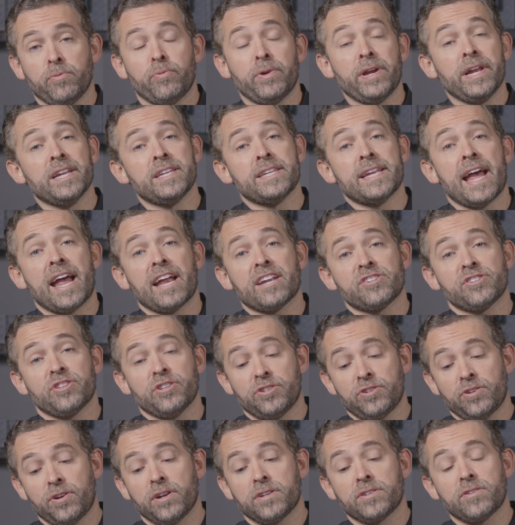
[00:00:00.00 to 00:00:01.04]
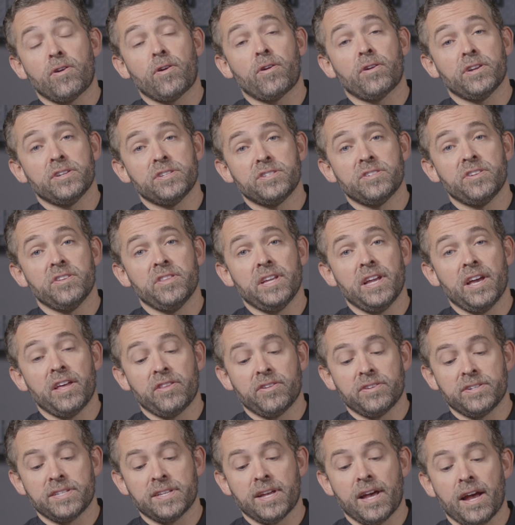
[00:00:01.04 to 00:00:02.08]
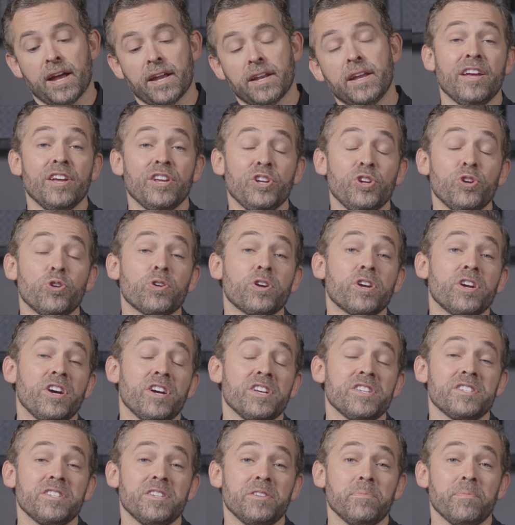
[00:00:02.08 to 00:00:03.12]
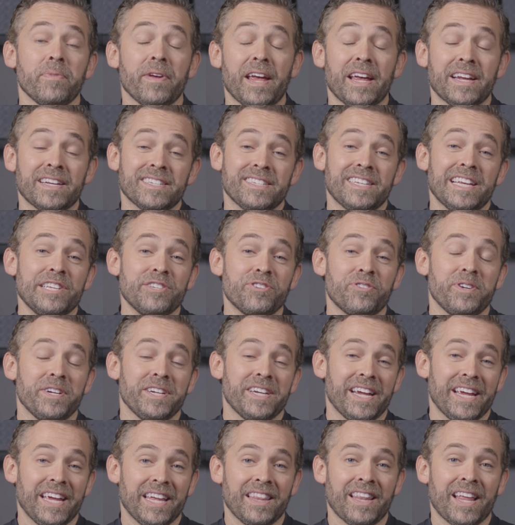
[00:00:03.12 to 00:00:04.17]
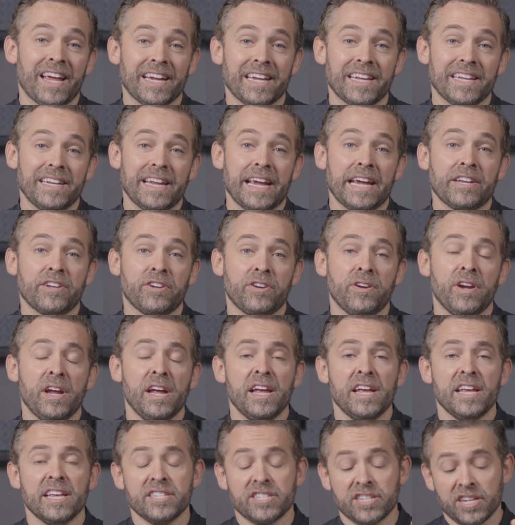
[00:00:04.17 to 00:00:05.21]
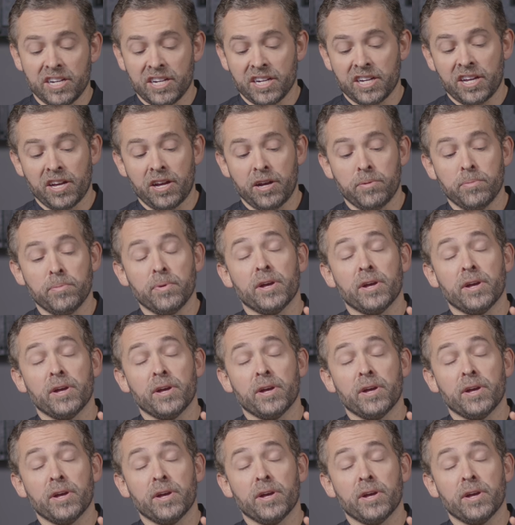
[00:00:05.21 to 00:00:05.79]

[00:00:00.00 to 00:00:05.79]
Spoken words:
reattach the truck's harness to the other side. Your custom accessory to headlight connector is going to come